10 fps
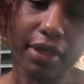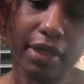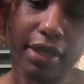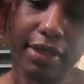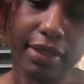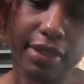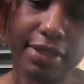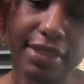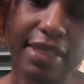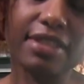and
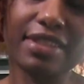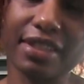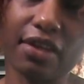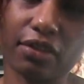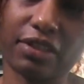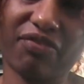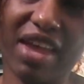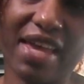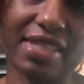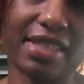it's getting to those
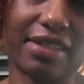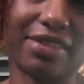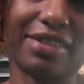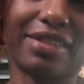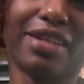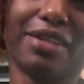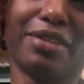fat cells, and